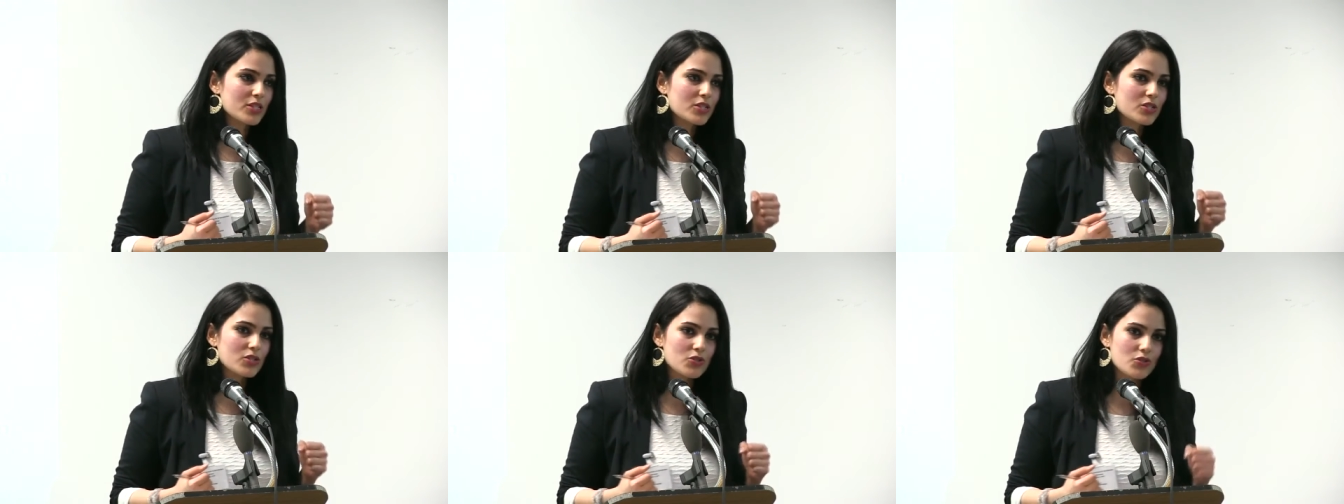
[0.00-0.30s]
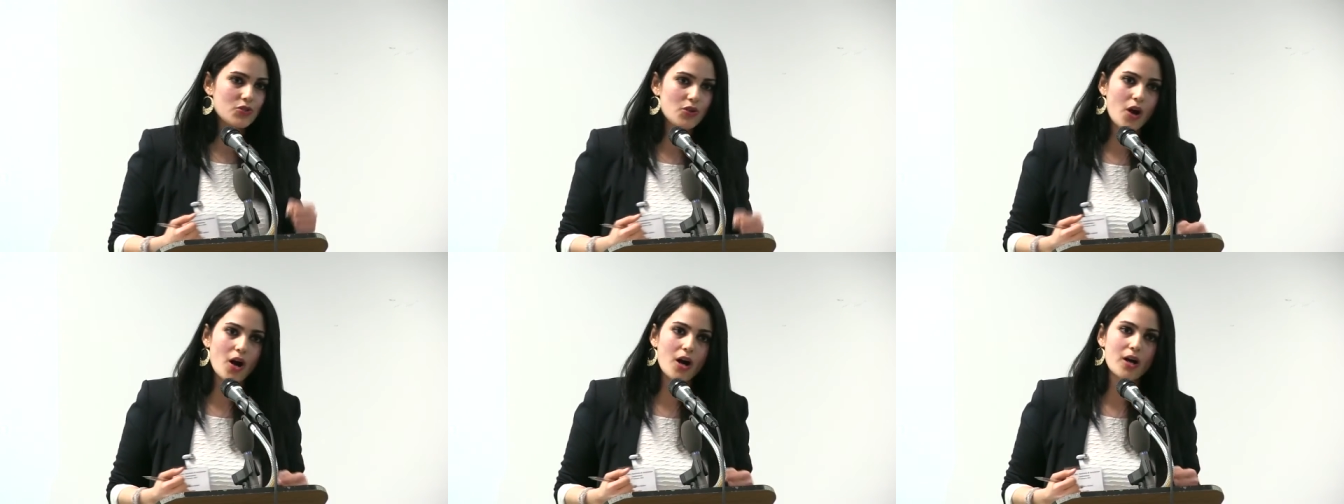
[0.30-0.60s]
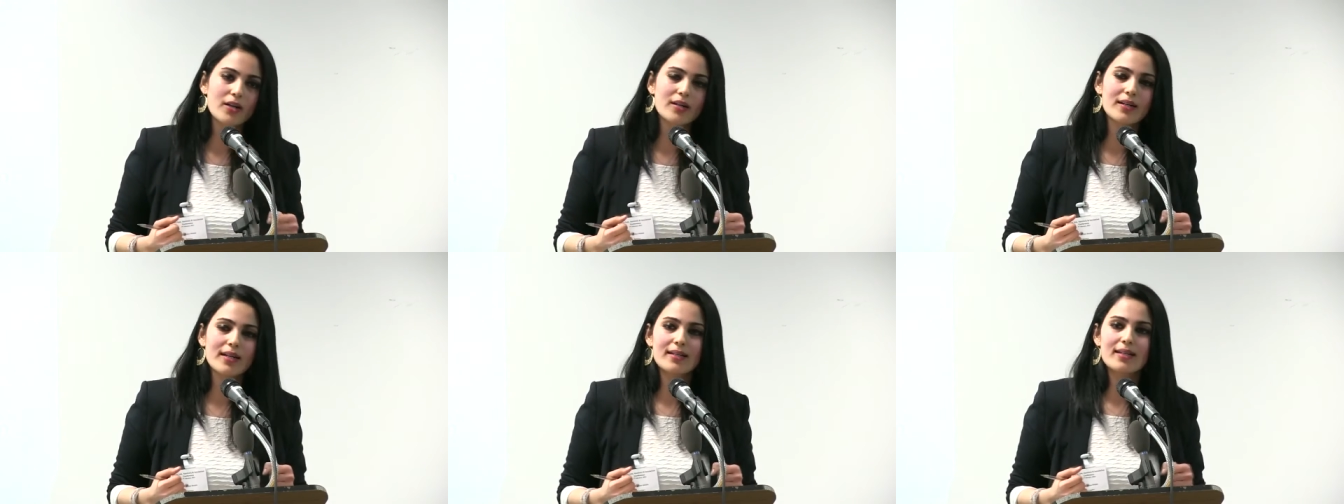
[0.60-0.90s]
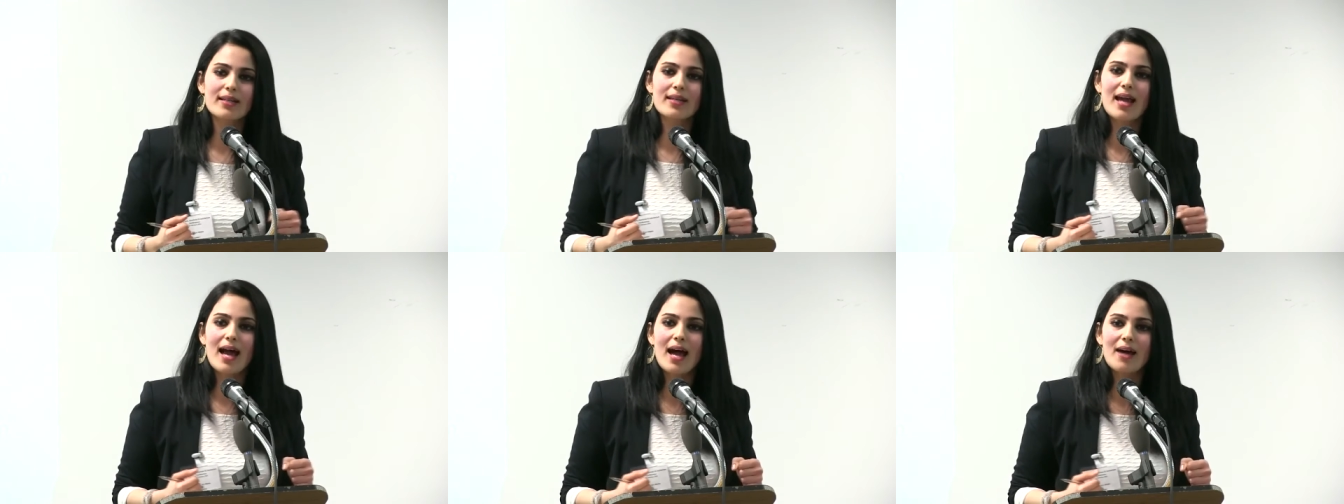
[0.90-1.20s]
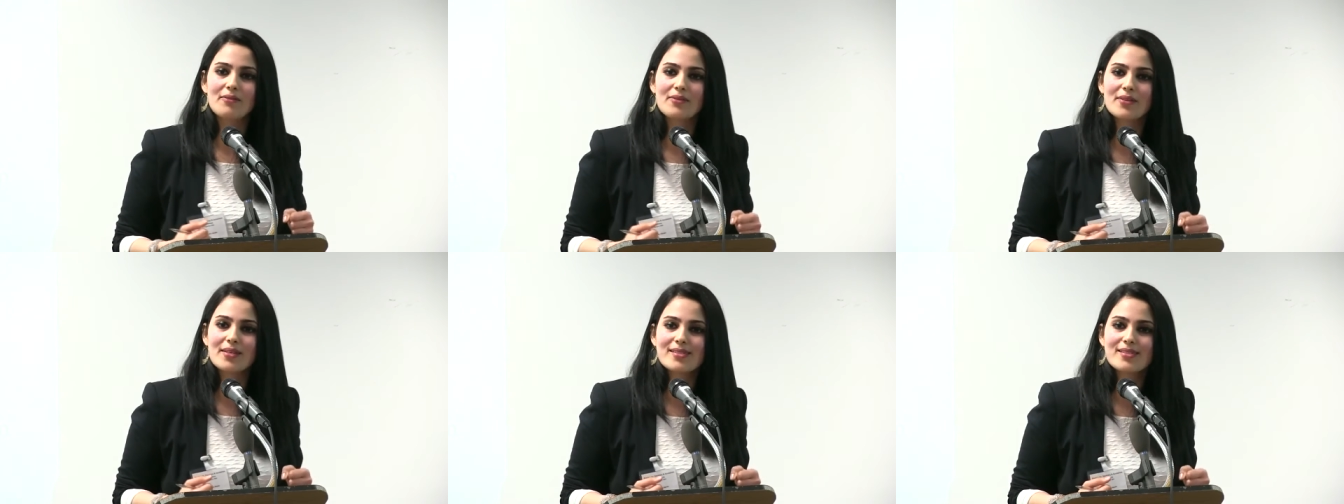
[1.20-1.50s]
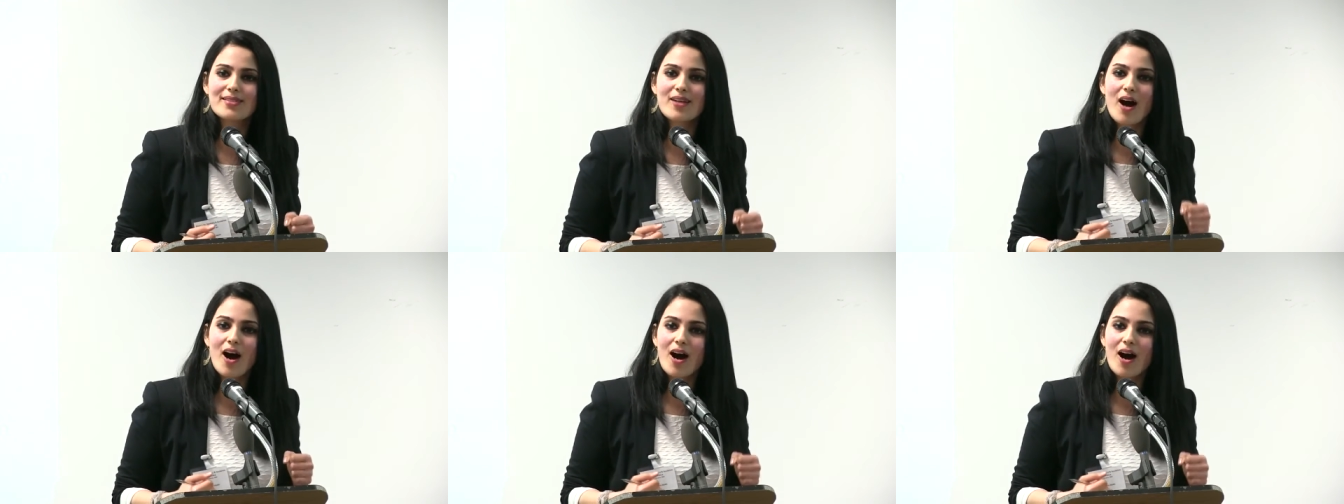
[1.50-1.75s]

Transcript: strong and he have his